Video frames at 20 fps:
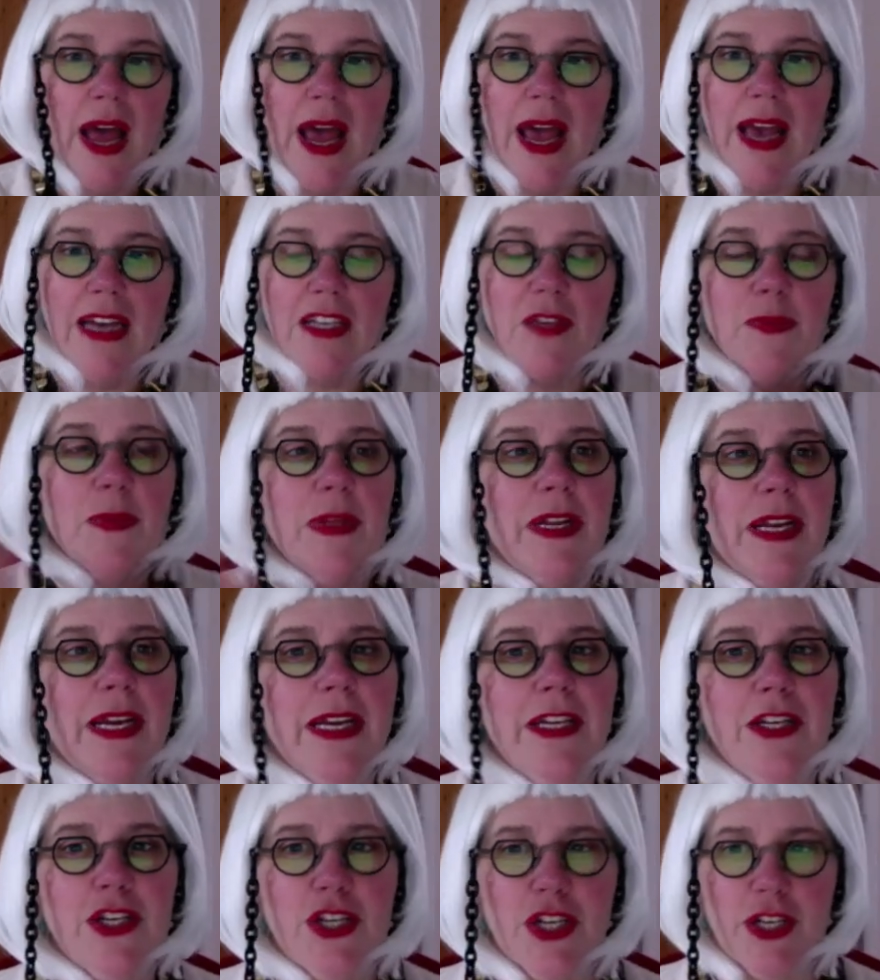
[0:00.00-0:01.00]

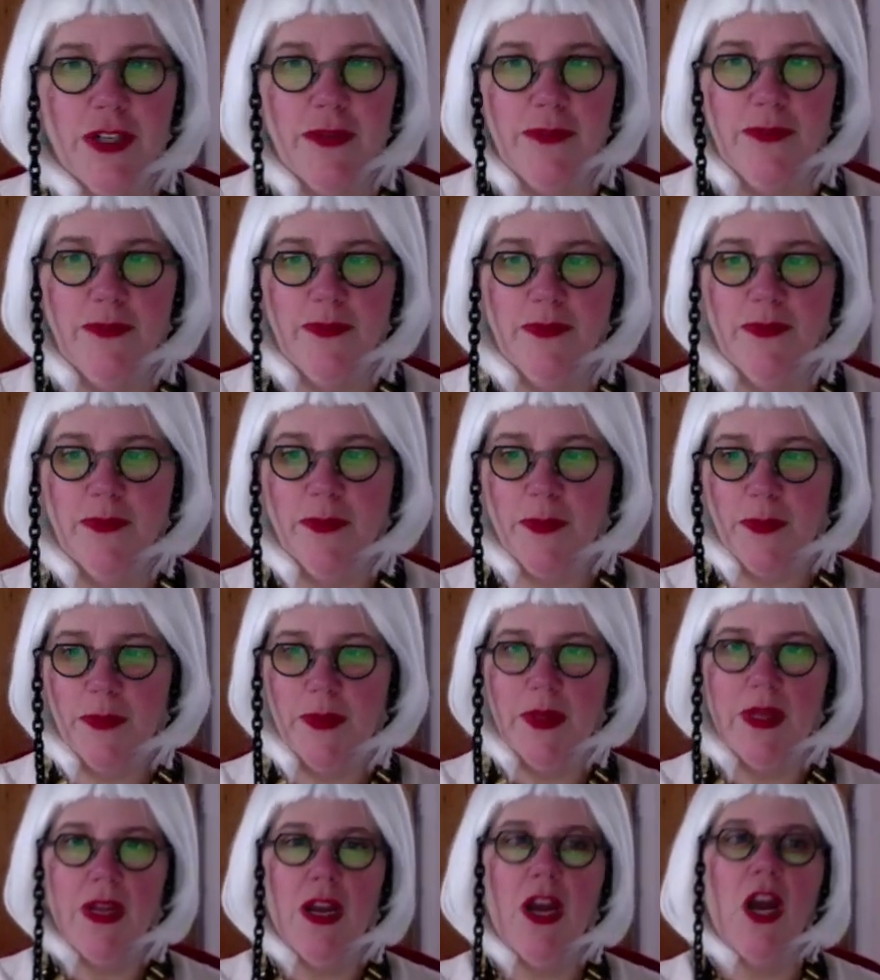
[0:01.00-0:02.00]
explanation.
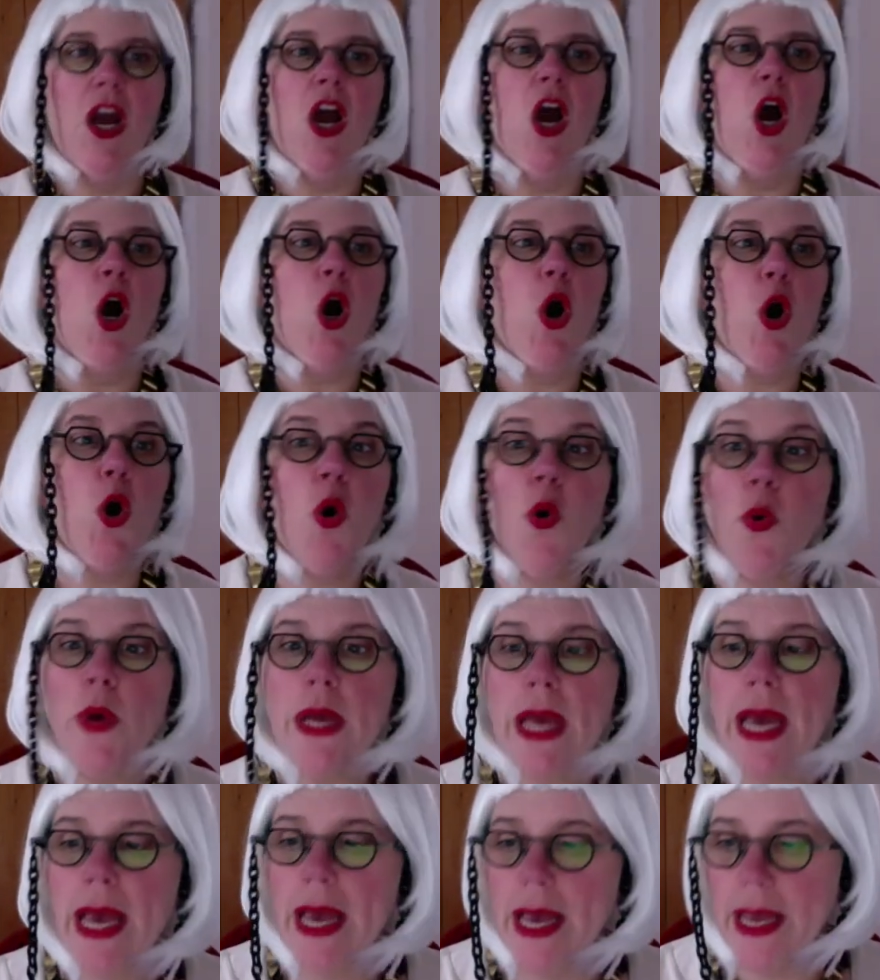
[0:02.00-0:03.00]

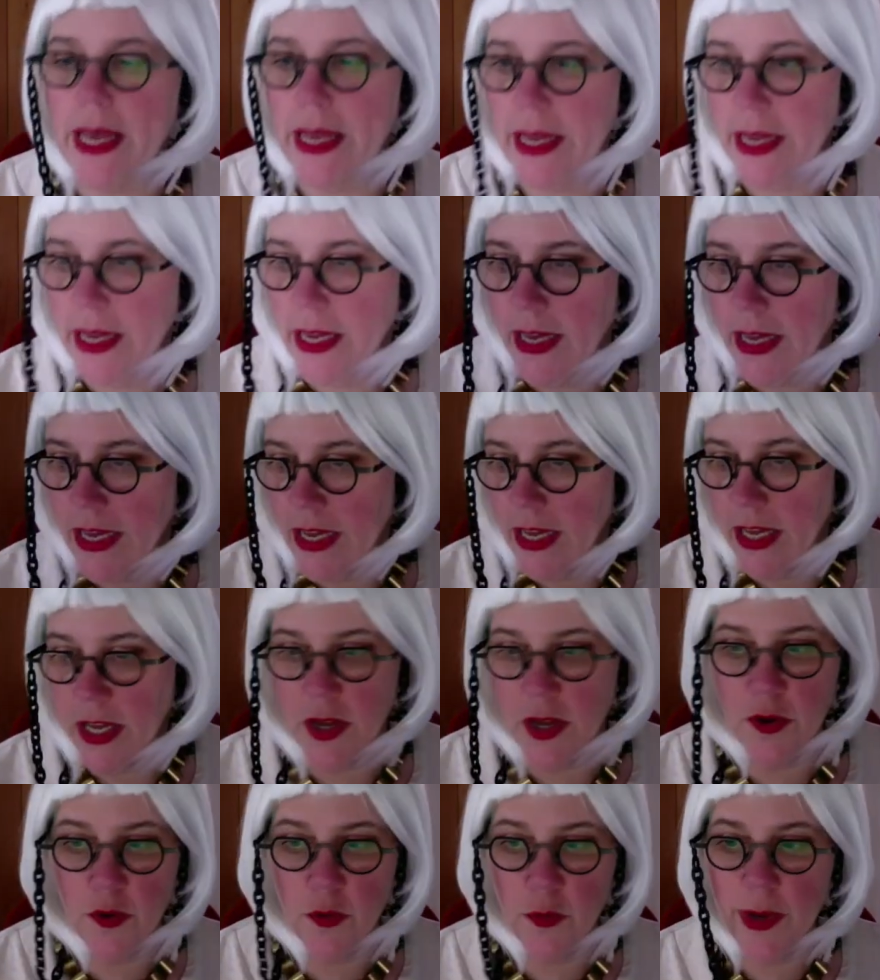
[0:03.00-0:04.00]
Okay,
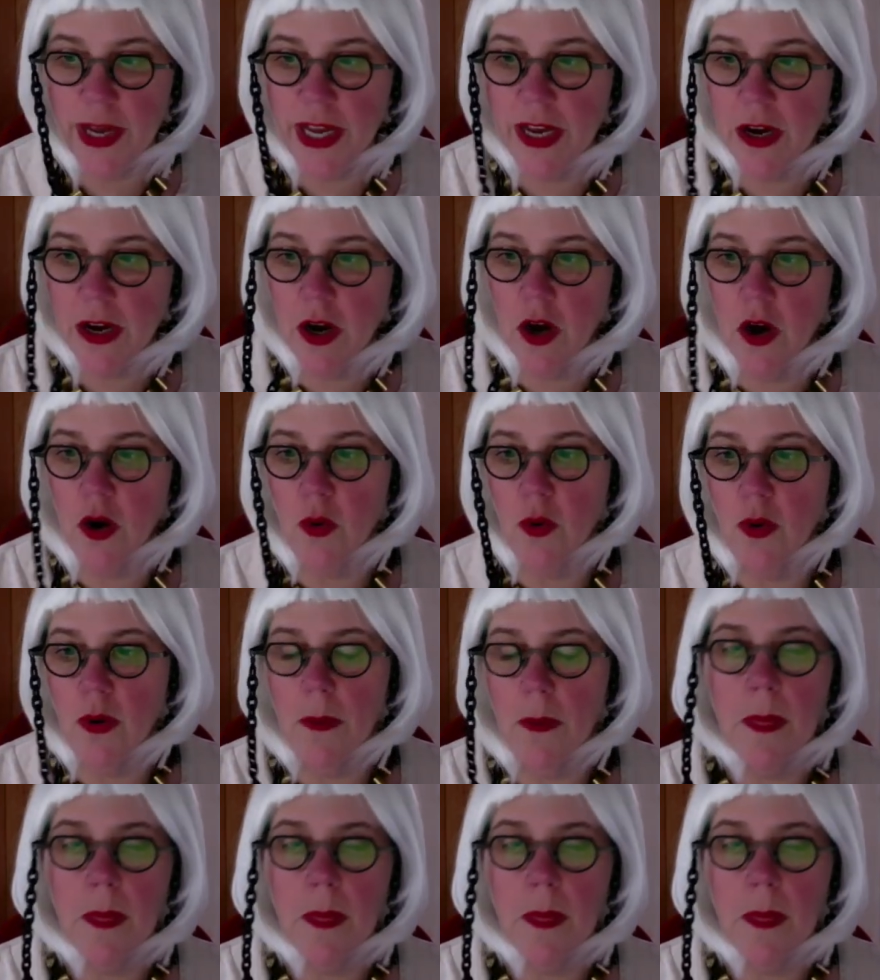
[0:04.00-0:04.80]
here we go.